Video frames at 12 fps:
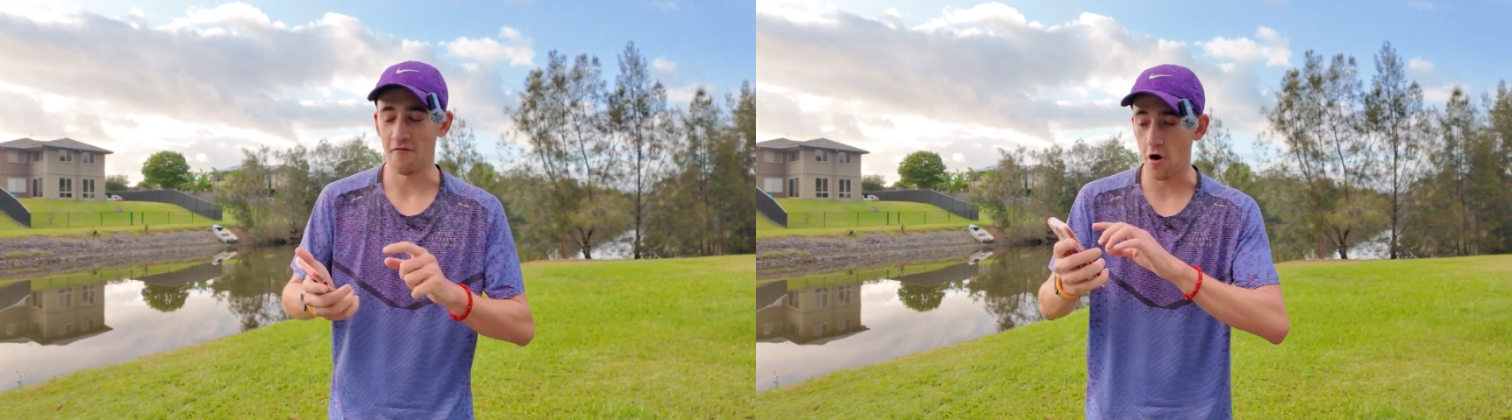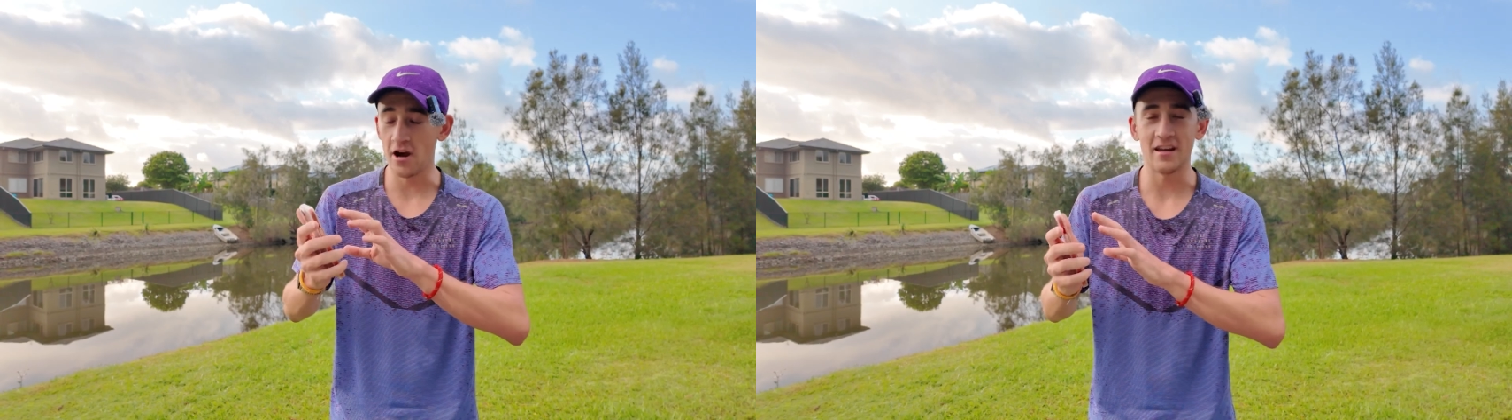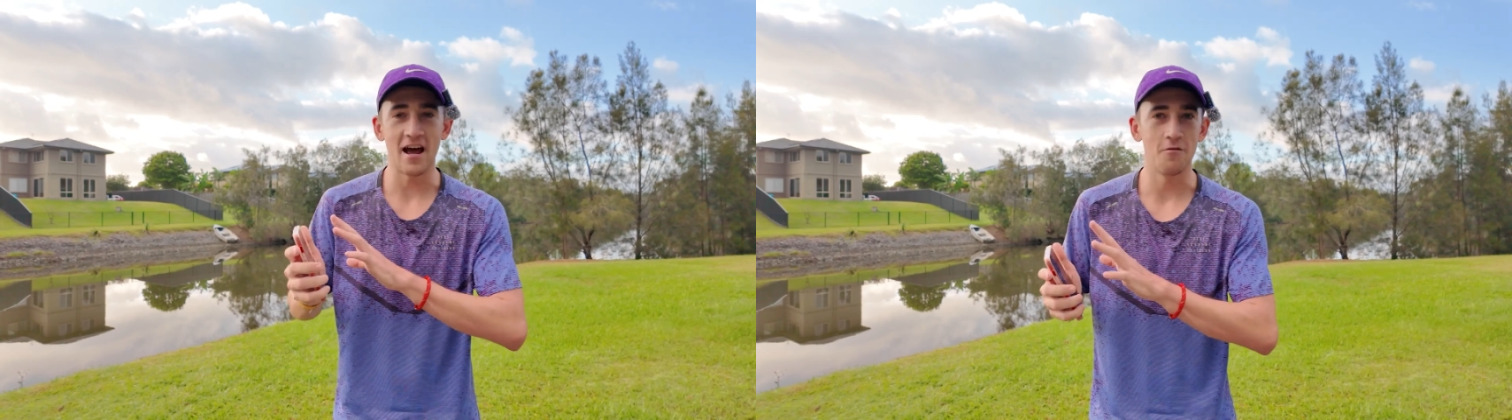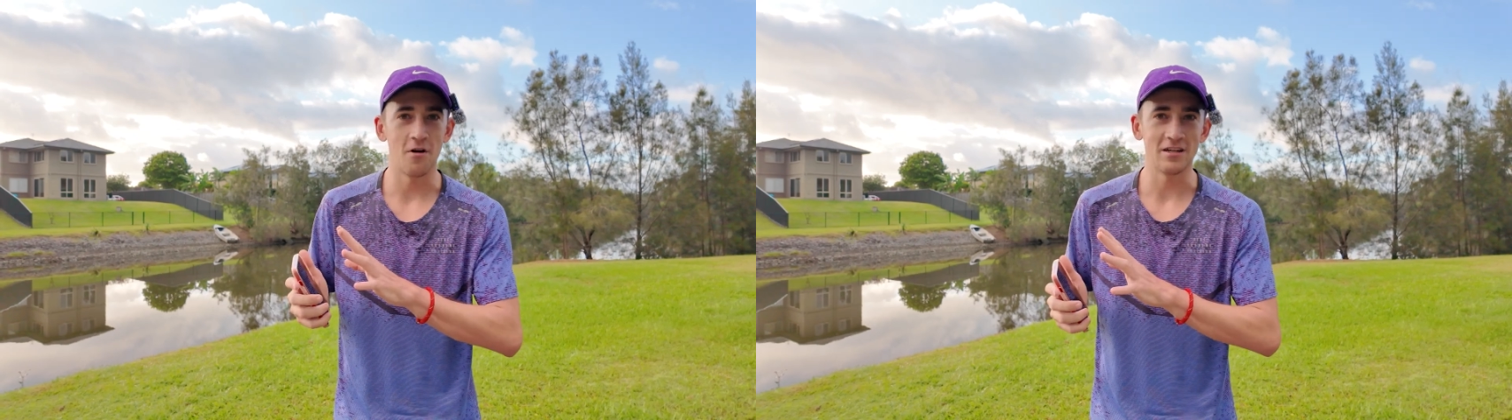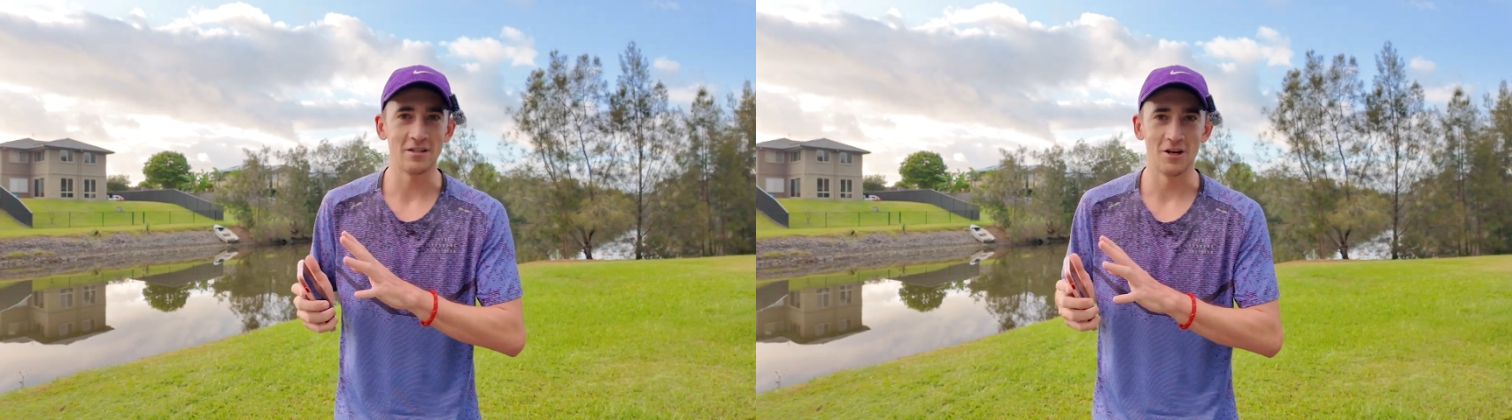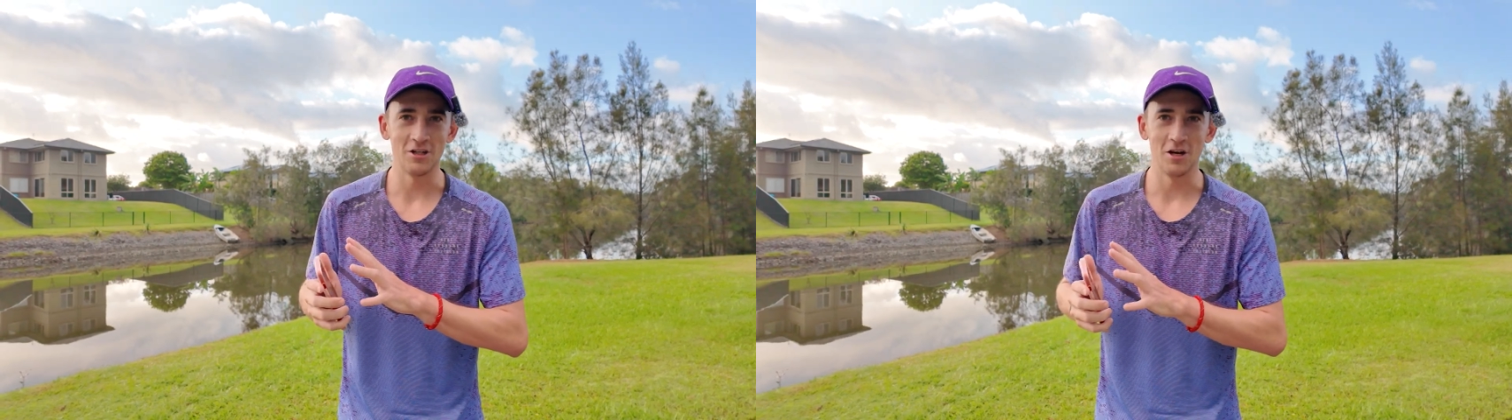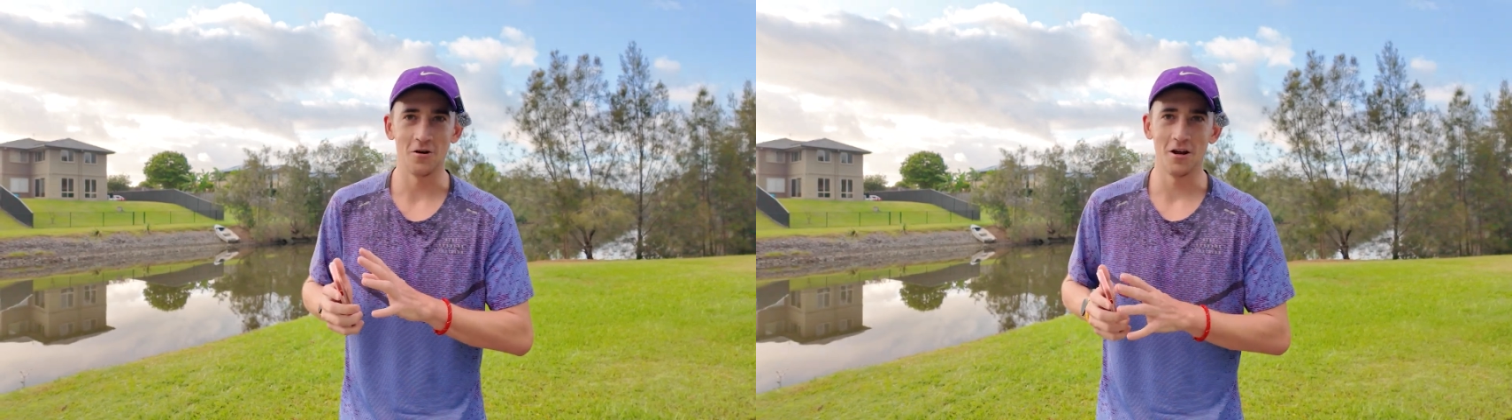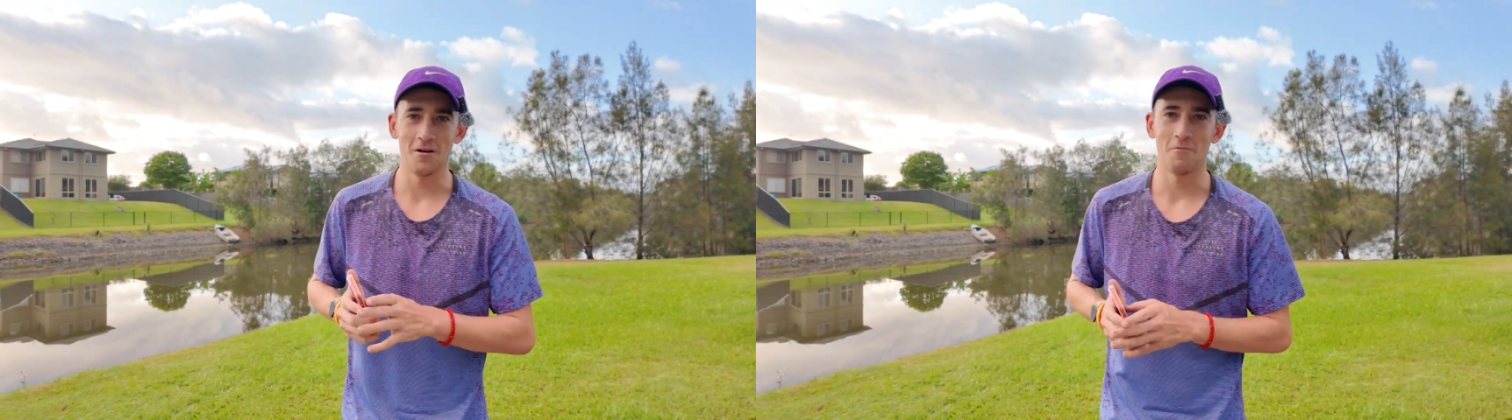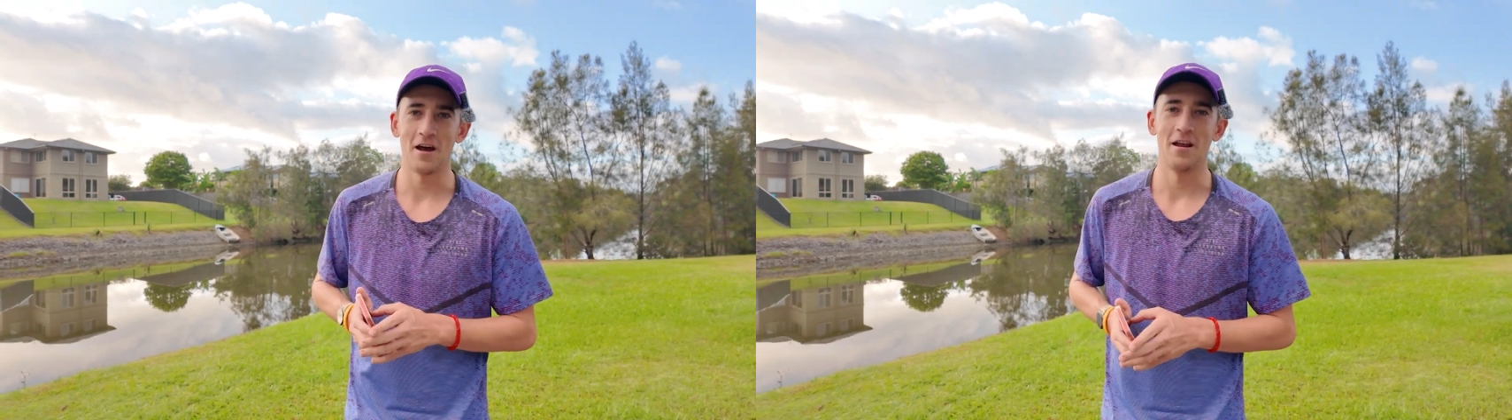I've already done research into
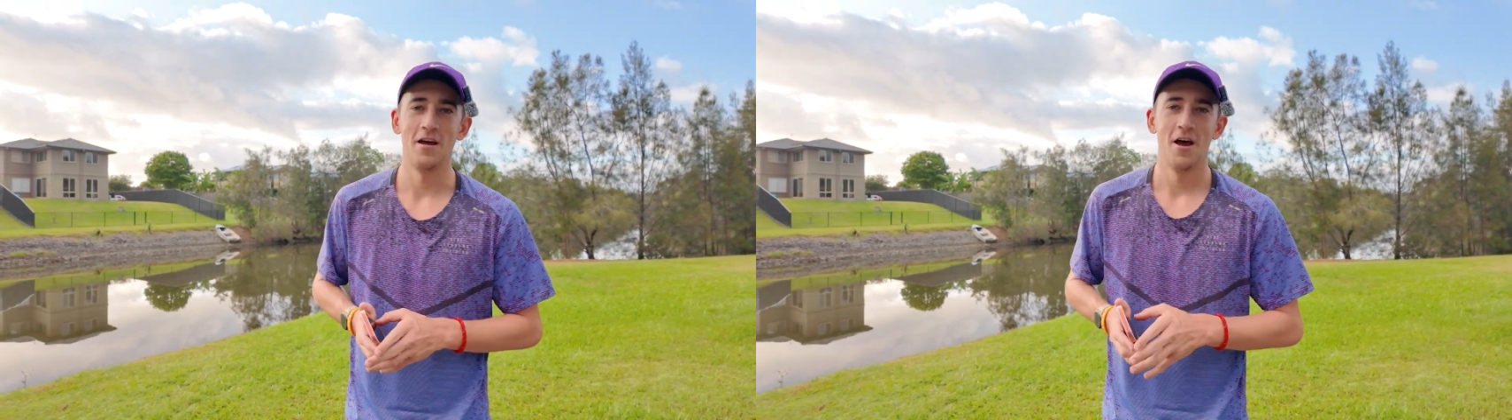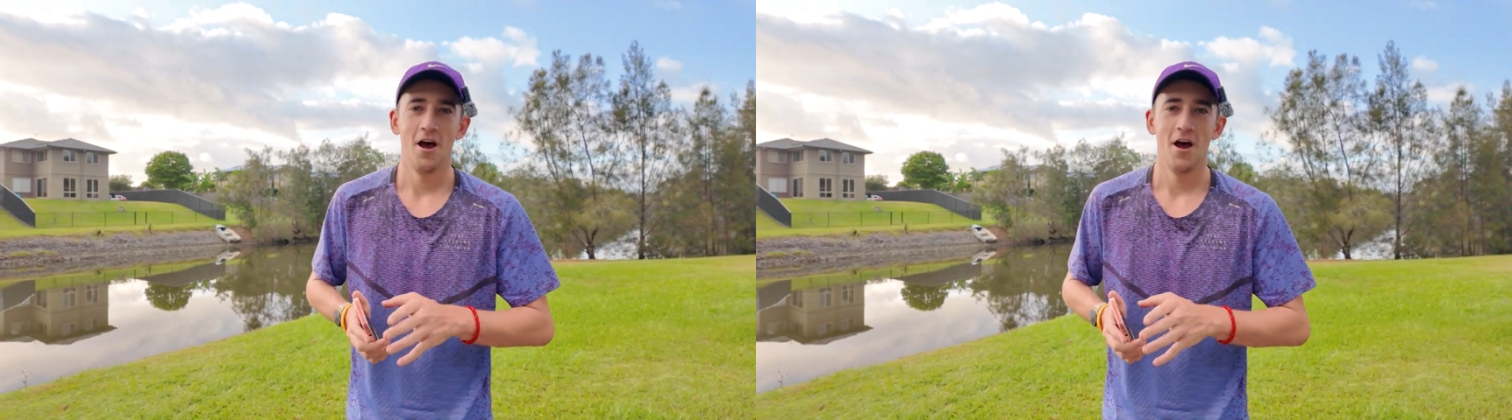it, but